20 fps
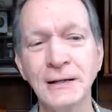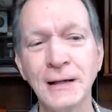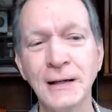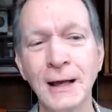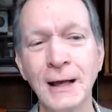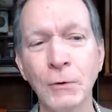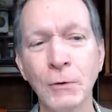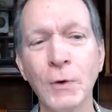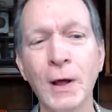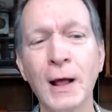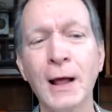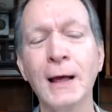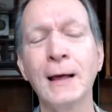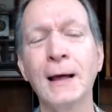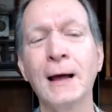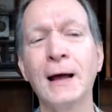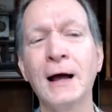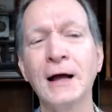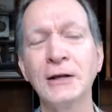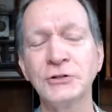
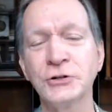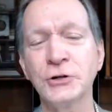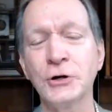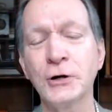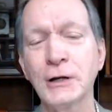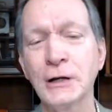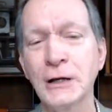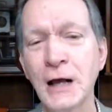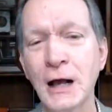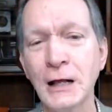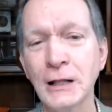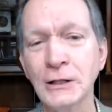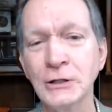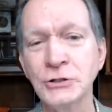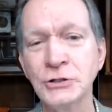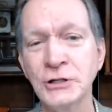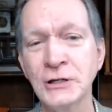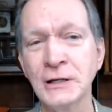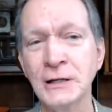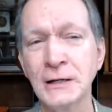I started
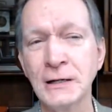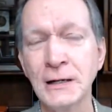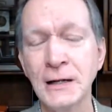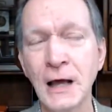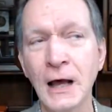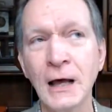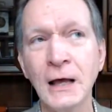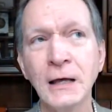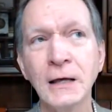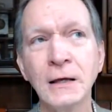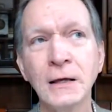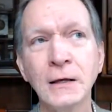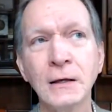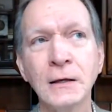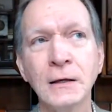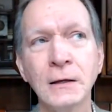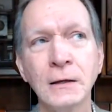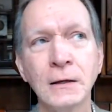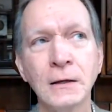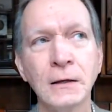college in
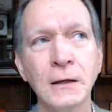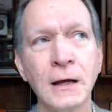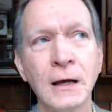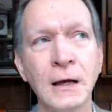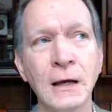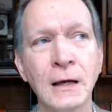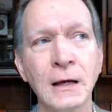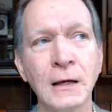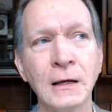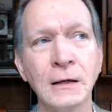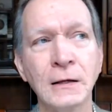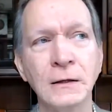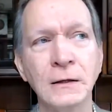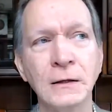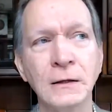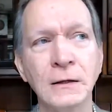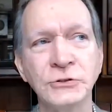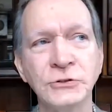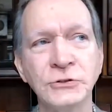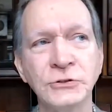
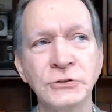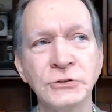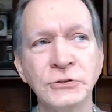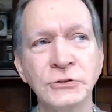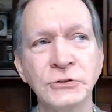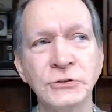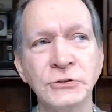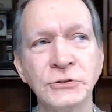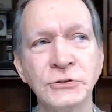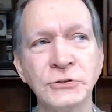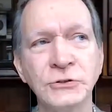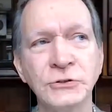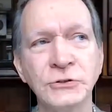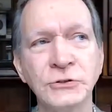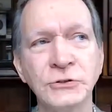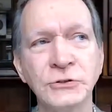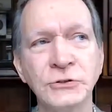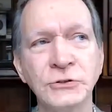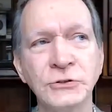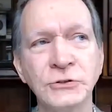71.